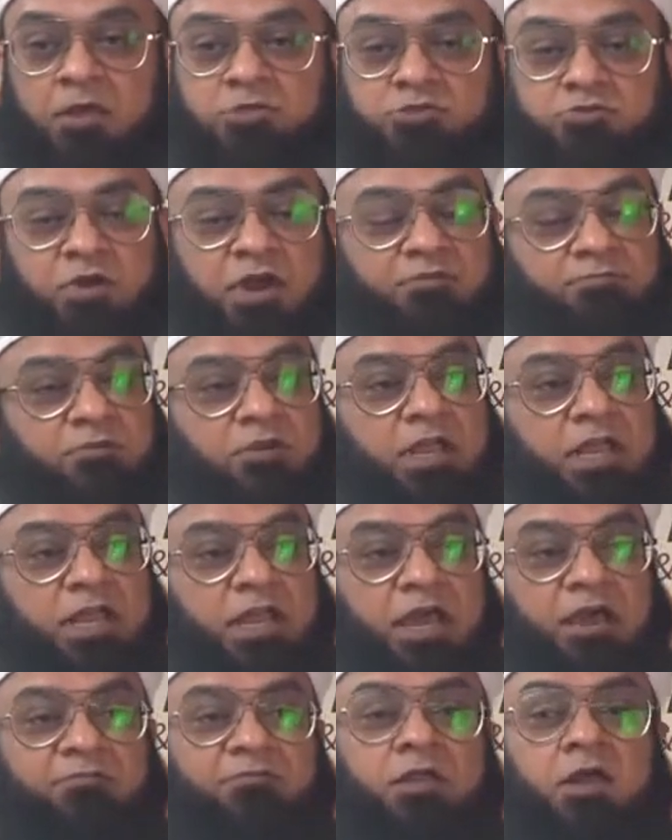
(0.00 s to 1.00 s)
So after he
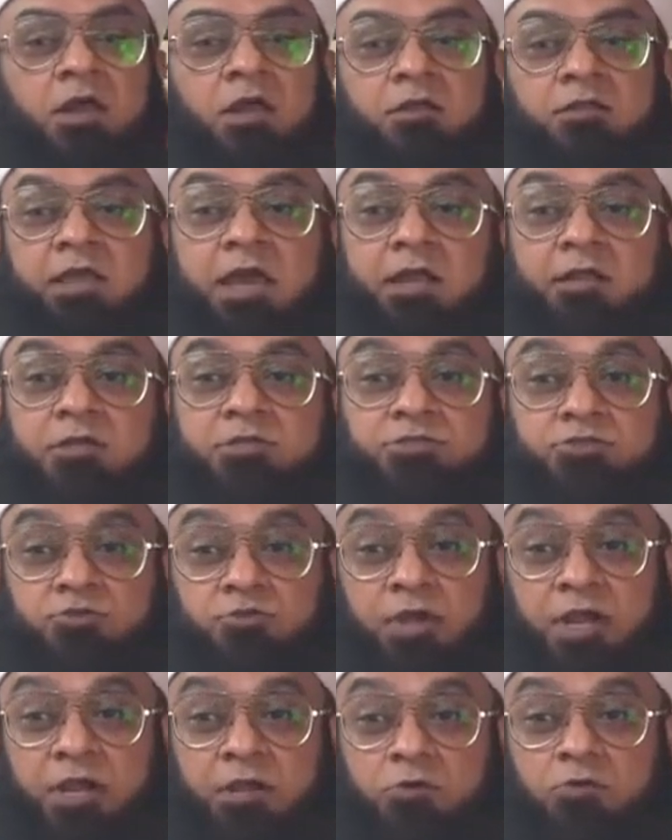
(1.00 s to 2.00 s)
left, that
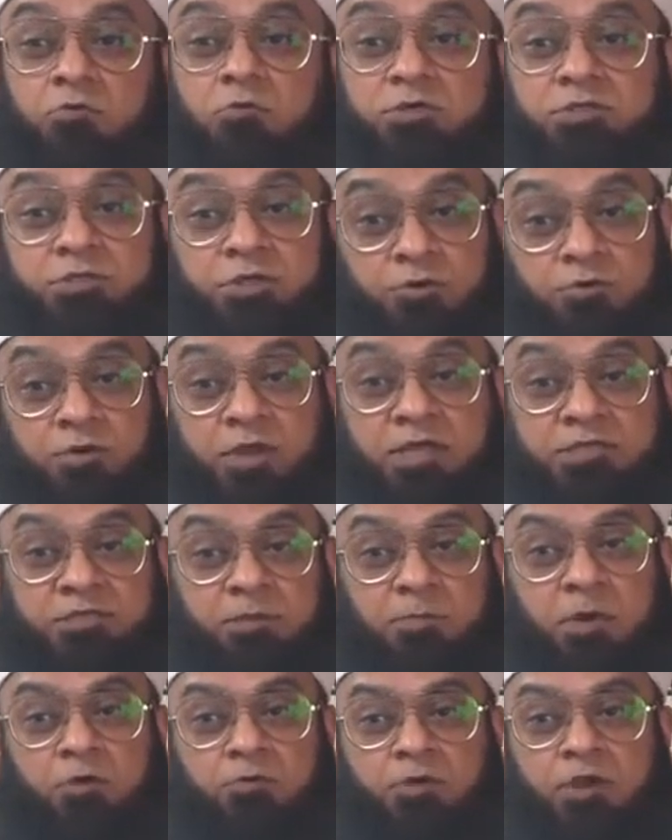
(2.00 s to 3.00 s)
student who was
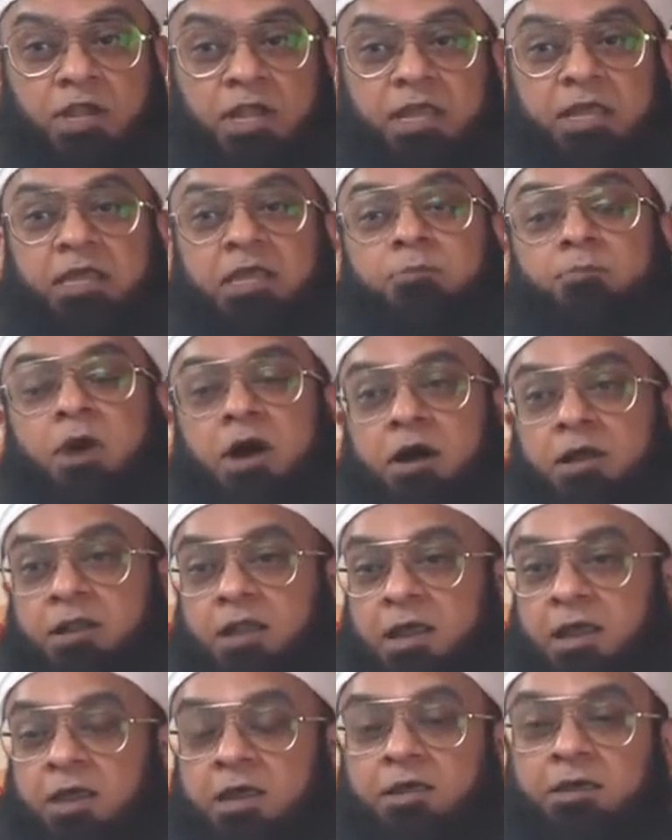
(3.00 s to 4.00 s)
curious about learning
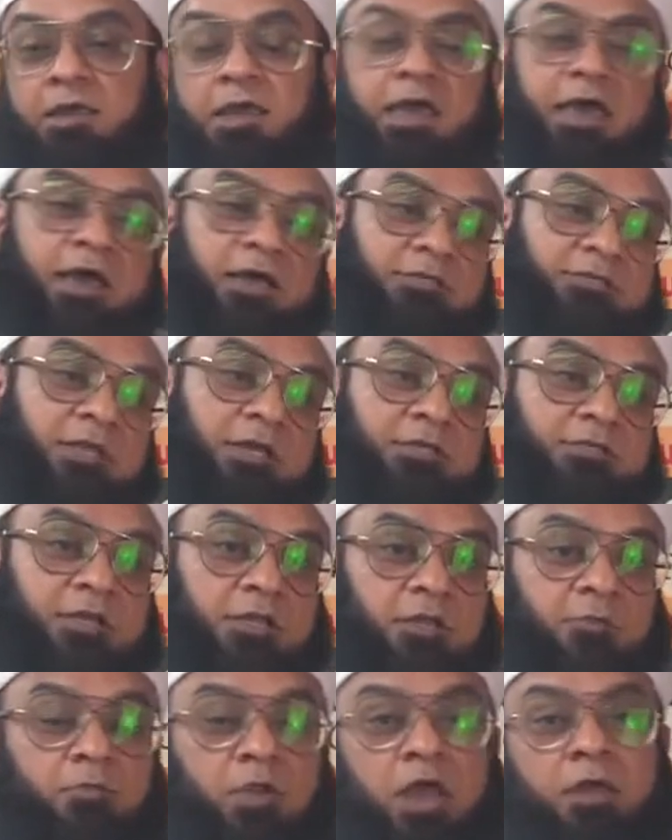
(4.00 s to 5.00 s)
Iman, he asked
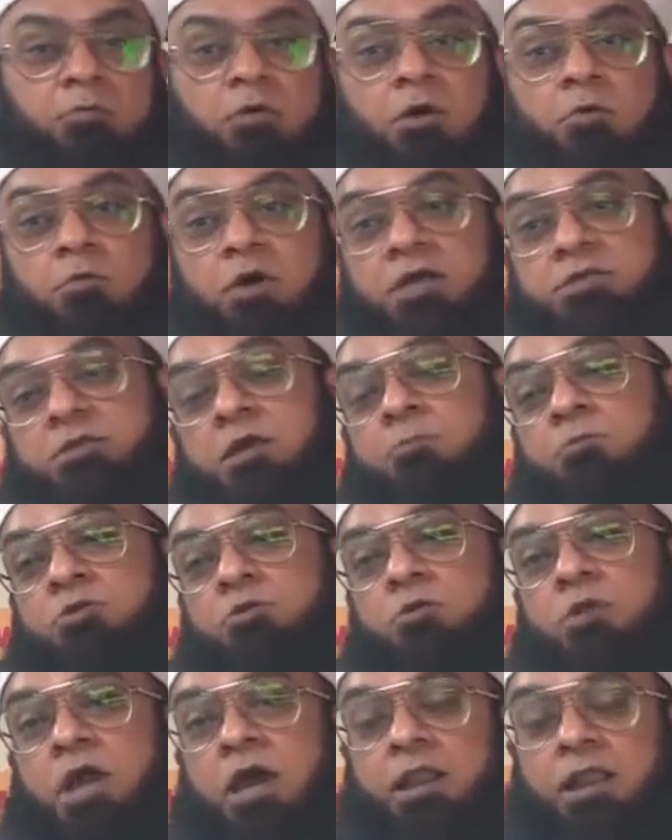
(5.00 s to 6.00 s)
Hazrat Ibrahim Khawas,
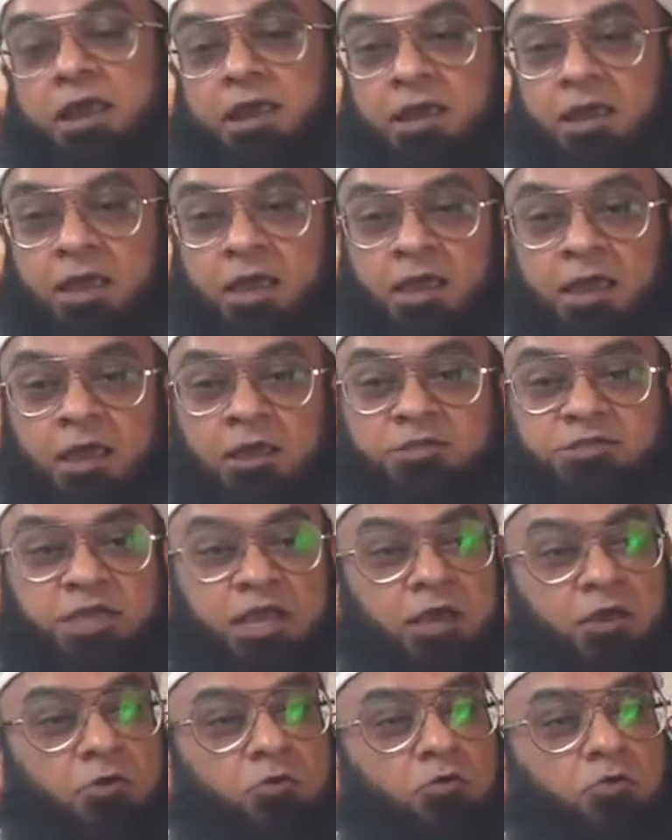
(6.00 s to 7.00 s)
rahmatullah alayh,
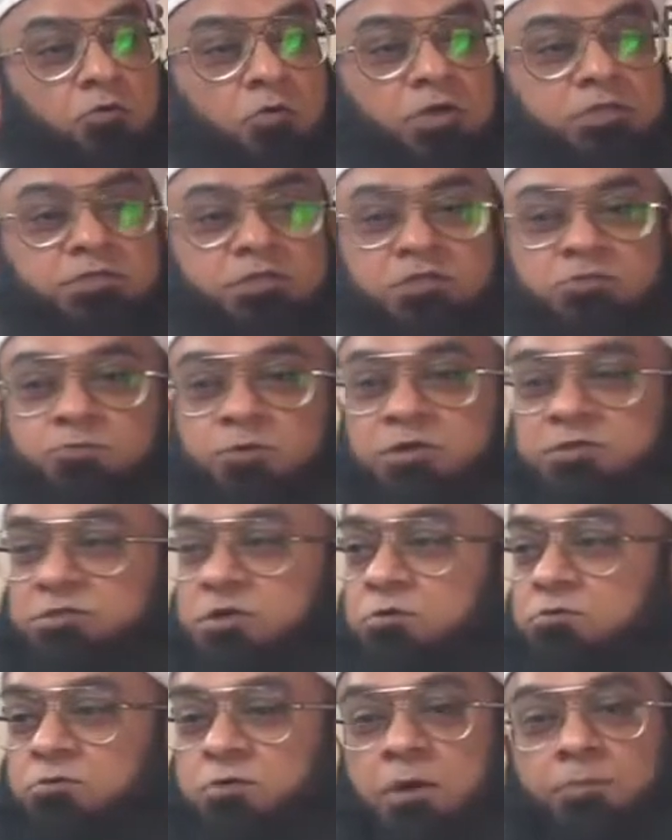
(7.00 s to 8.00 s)
Sheikh, who was this
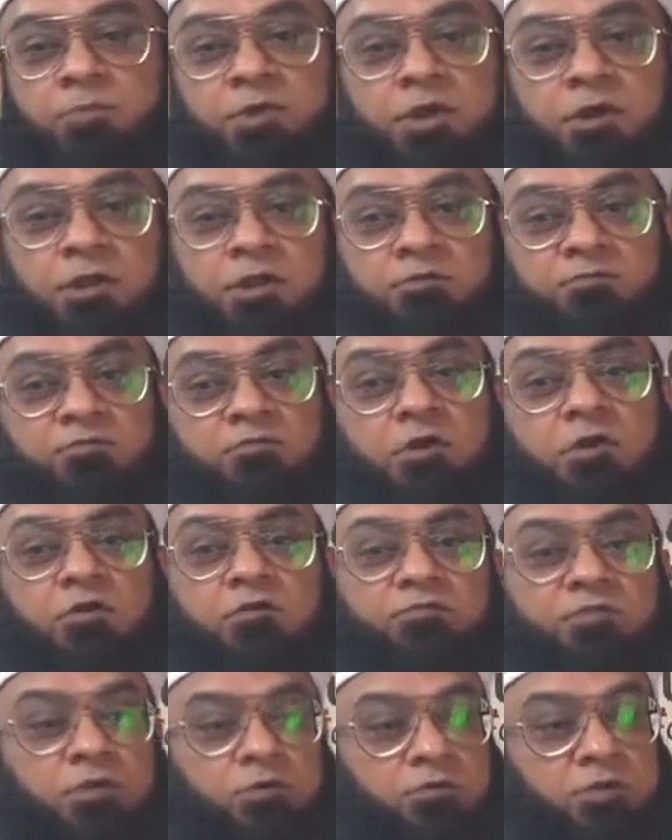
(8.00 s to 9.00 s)
person who appeared in
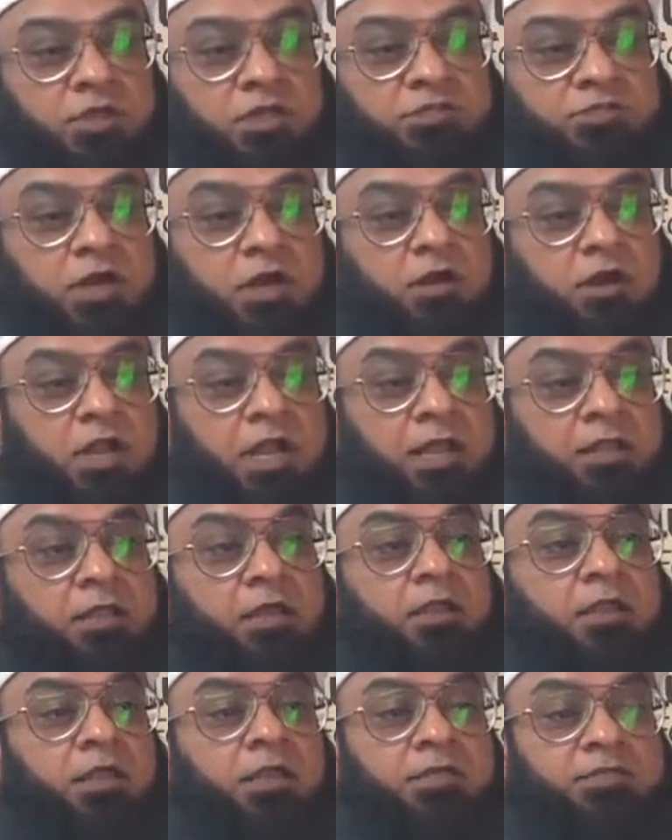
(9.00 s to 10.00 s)
front of you in the jungle and
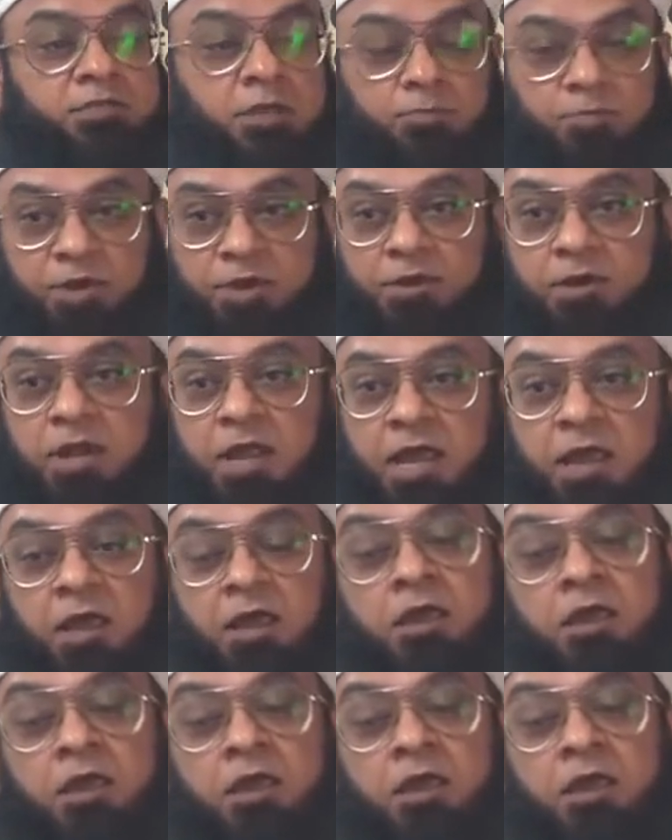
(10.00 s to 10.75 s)
then he disappeared?